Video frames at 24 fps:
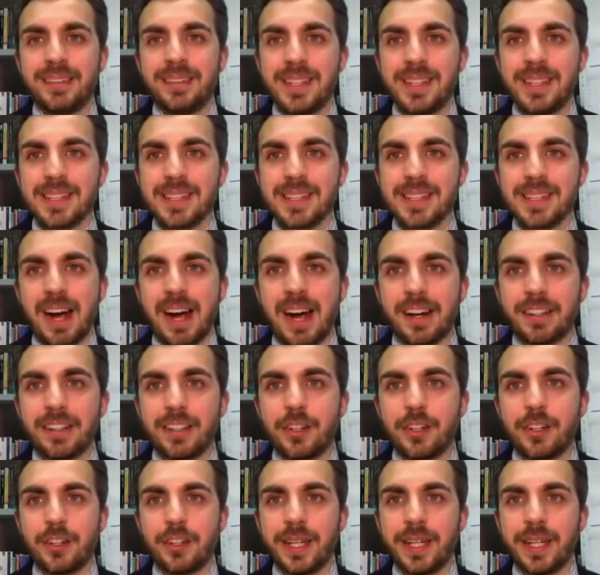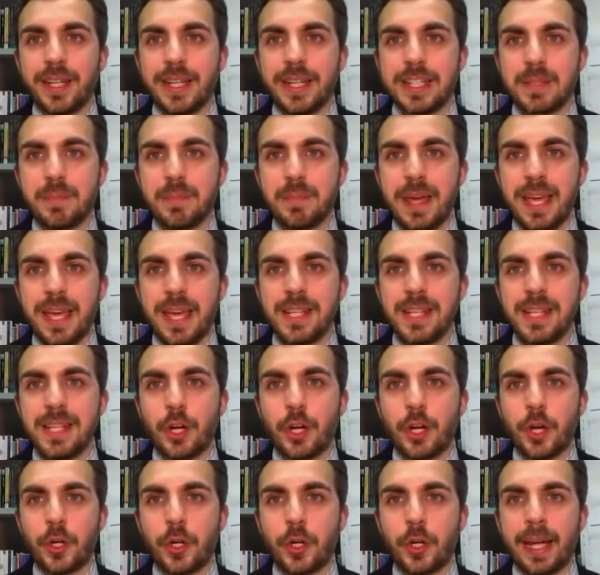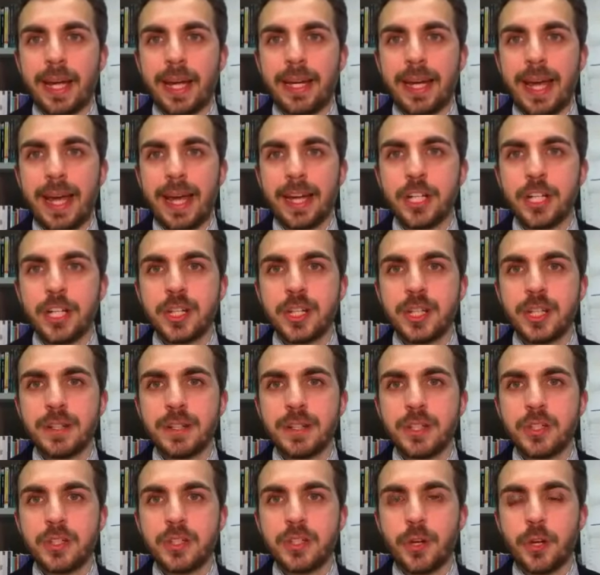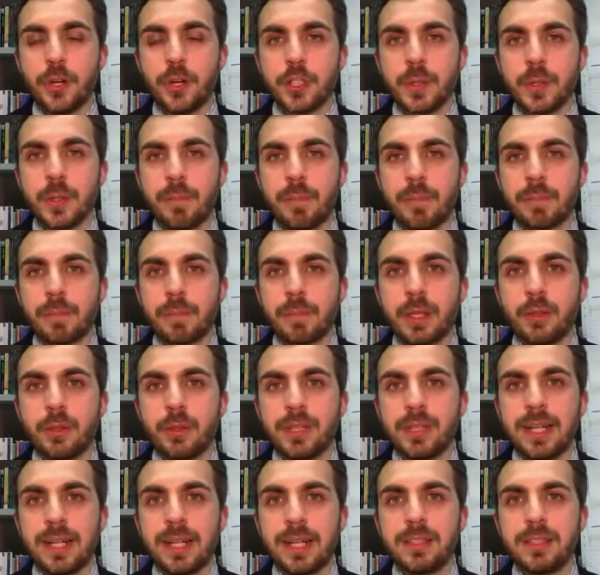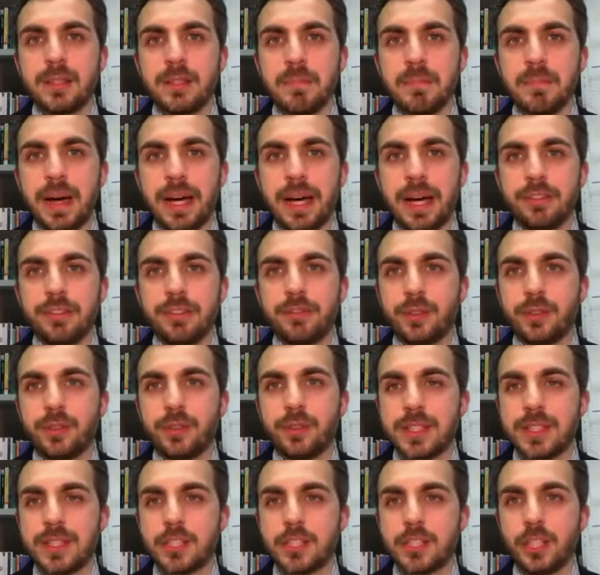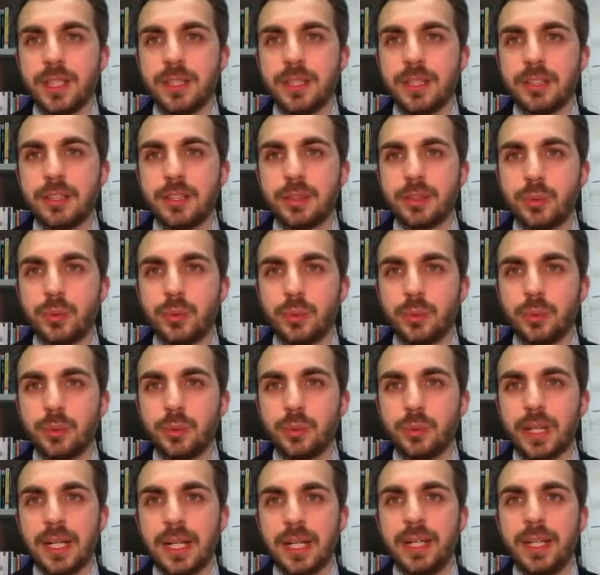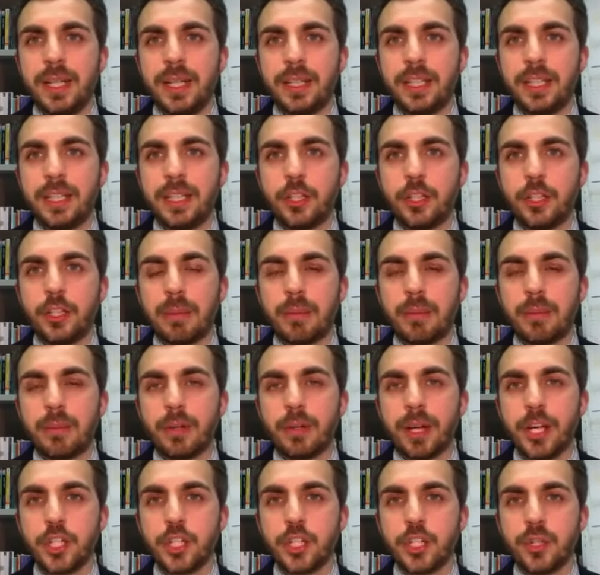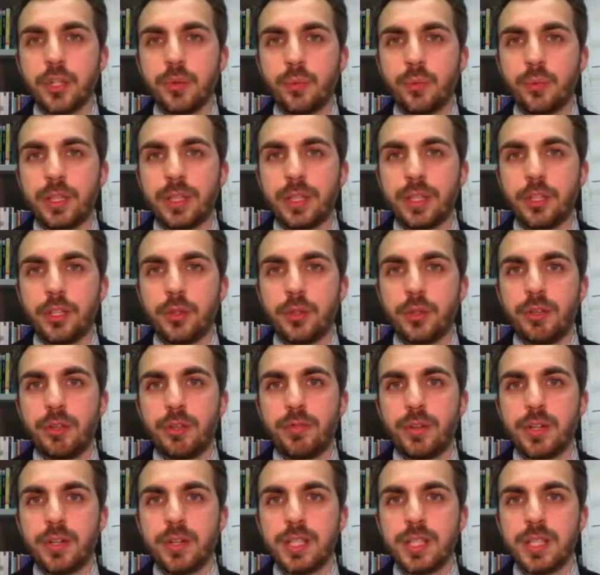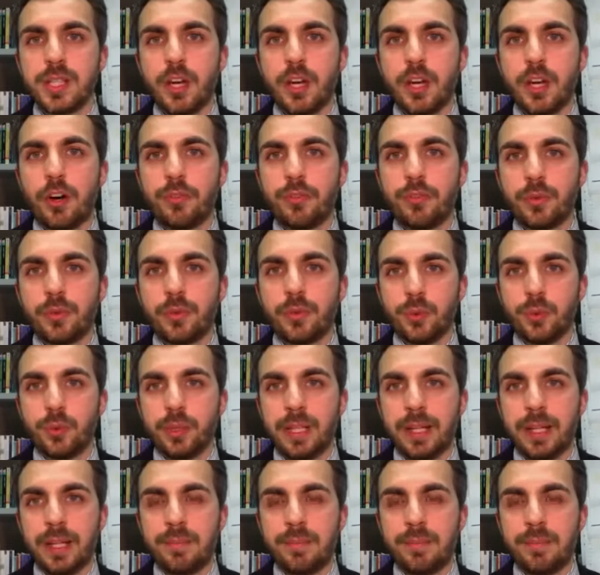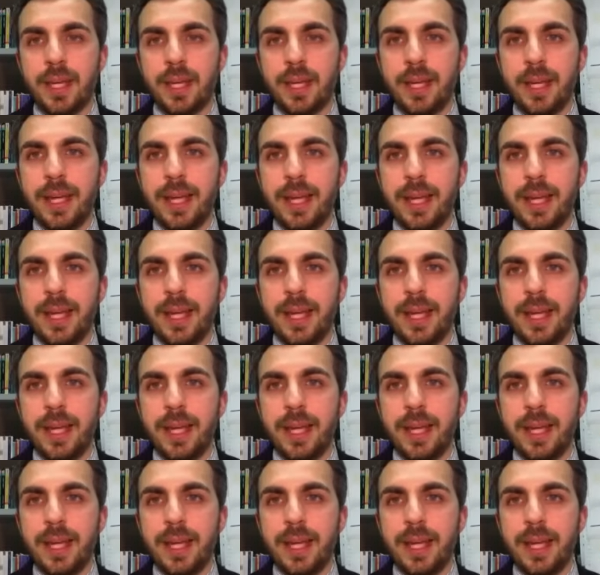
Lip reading: This article is based on an action research conducted by Fondazione Intercultura in collaboration with the University of Udine.